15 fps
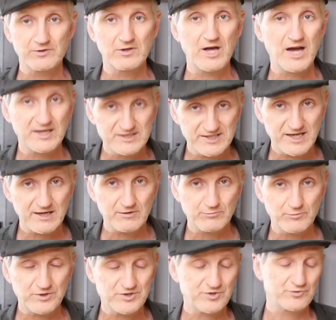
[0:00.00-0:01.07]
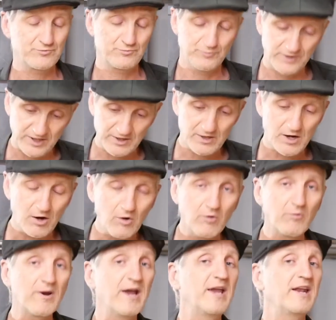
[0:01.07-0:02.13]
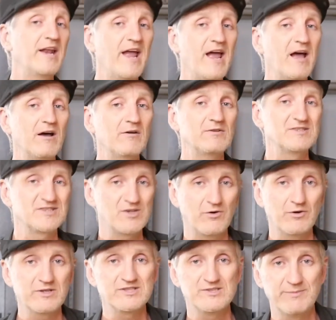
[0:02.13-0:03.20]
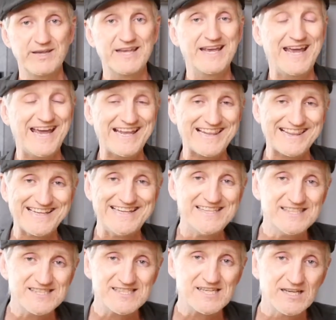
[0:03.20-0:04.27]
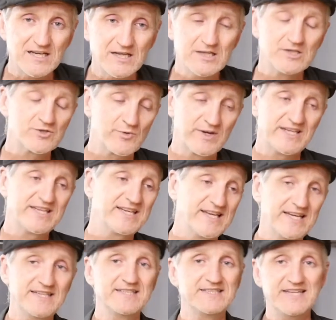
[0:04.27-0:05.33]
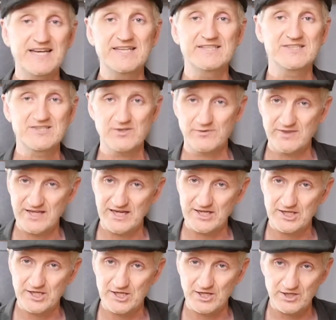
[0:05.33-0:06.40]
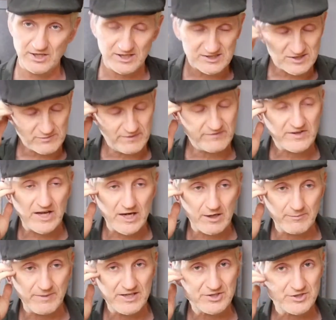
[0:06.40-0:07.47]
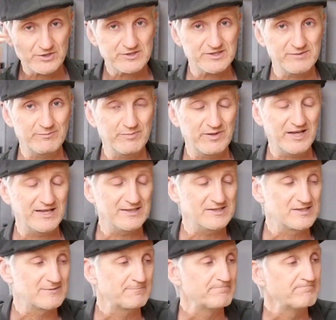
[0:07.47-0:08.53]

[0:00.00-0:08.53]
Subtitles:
lockdown, which we know right now is going to be at least 28 days. So thank goodness we've got our measures in place.